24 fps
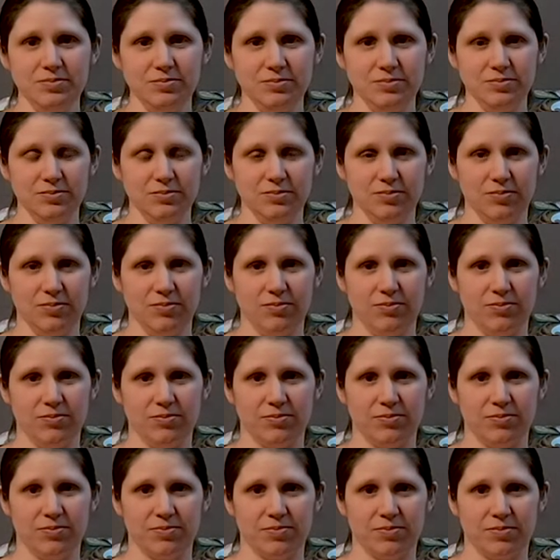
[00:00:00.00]

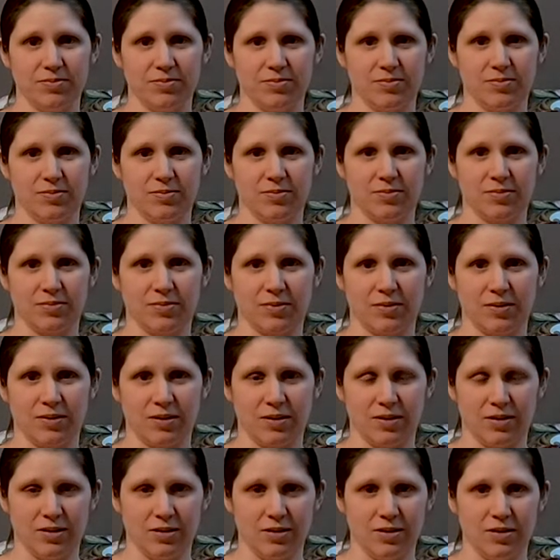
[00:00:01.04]

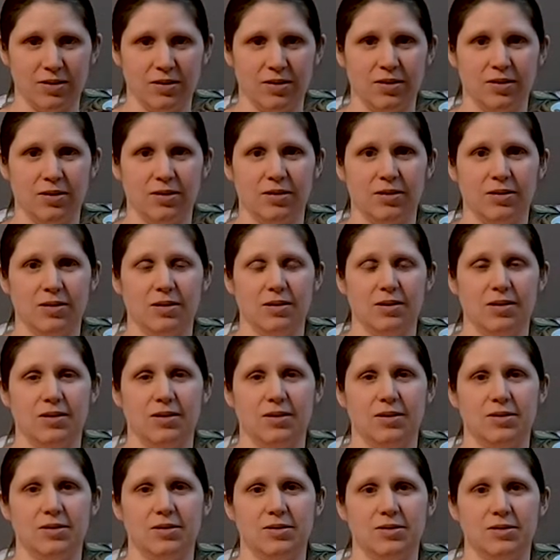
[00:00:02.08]

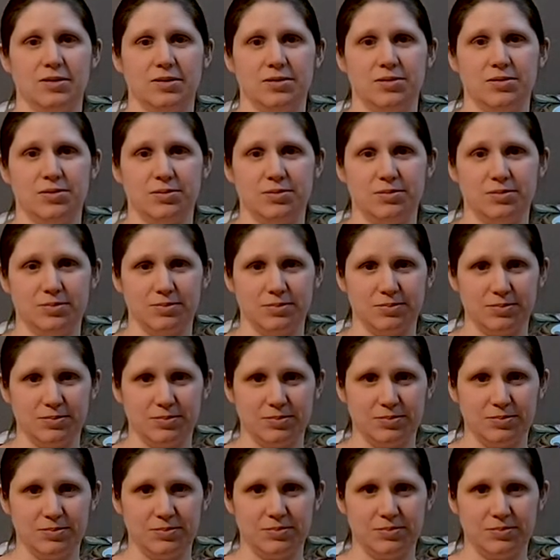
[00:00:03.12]
This person isn't speaking.